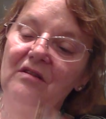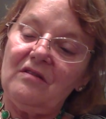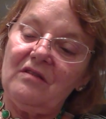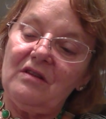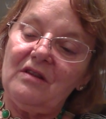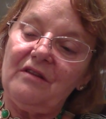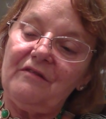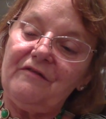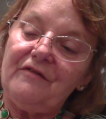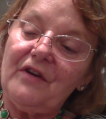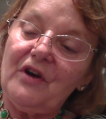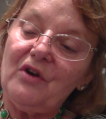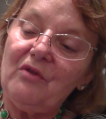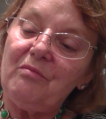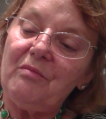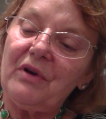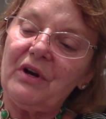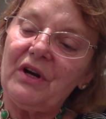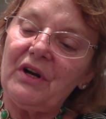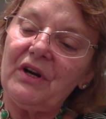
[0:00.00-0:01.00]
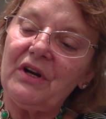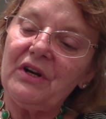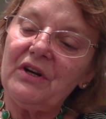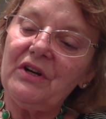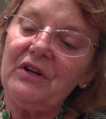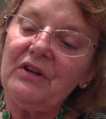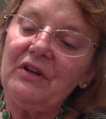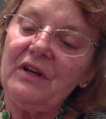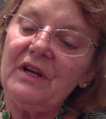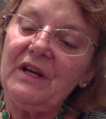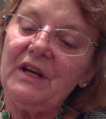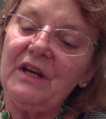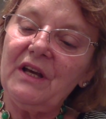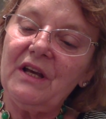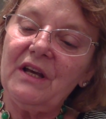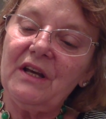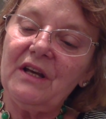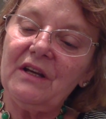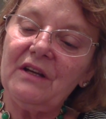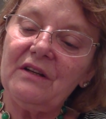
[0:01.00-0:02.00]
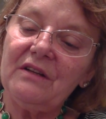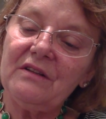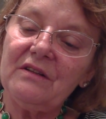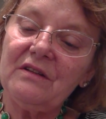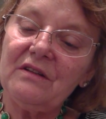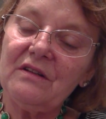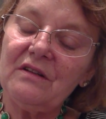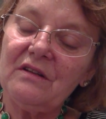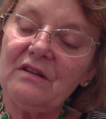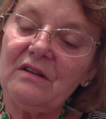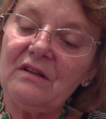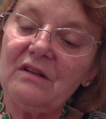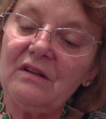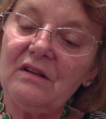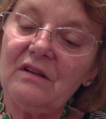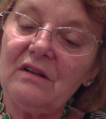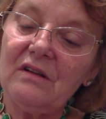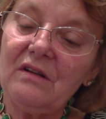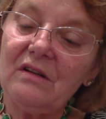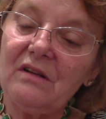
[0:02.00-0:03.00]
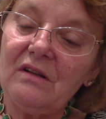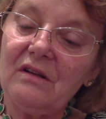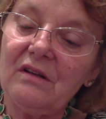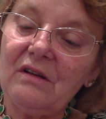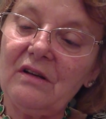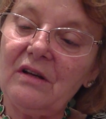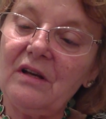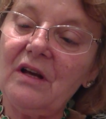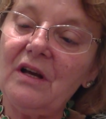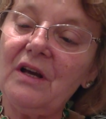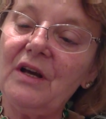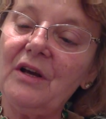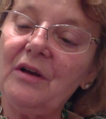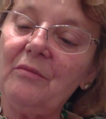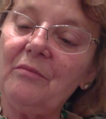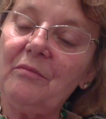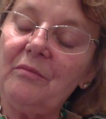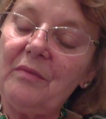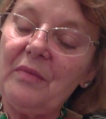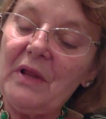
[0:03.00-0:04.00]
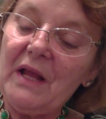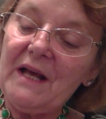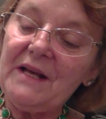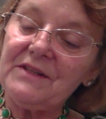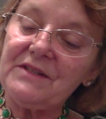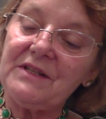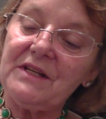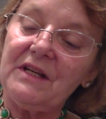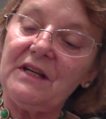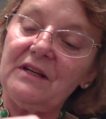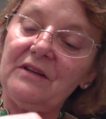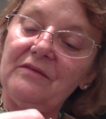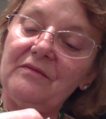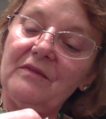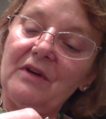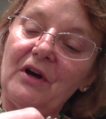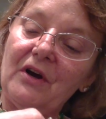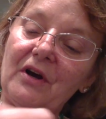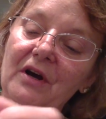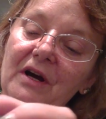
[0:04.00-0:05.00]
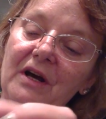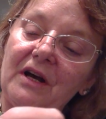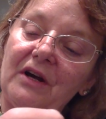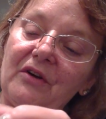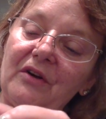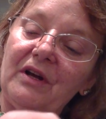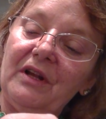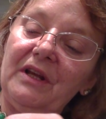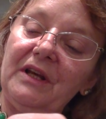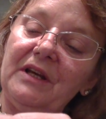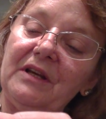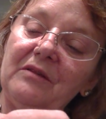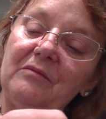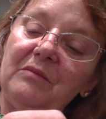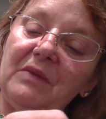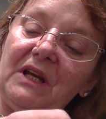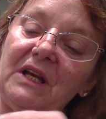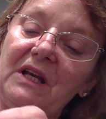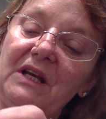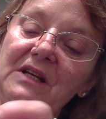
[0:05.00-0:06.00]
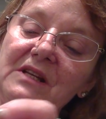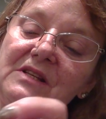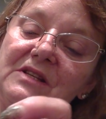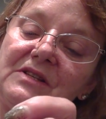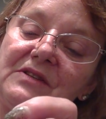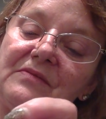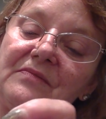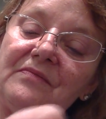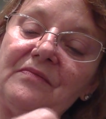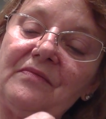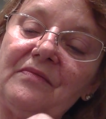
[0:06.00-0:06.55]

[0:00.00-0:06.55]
the faux pearl and um, plastic or acrylic beads.